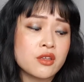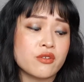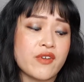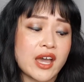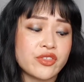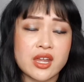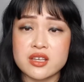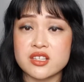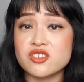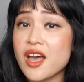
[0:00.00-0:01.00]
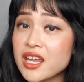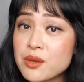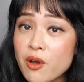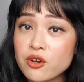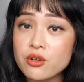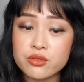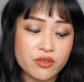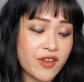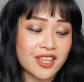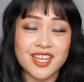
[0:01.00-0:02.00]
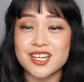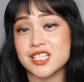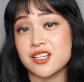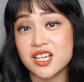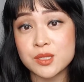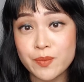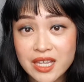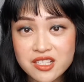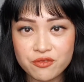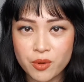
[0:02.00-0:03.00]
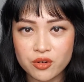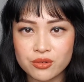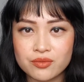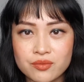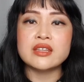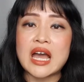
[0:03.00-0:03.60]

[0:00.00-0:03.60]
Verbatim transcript: the fact that it's a tiny bottle, the fact that it's an expensive bottle.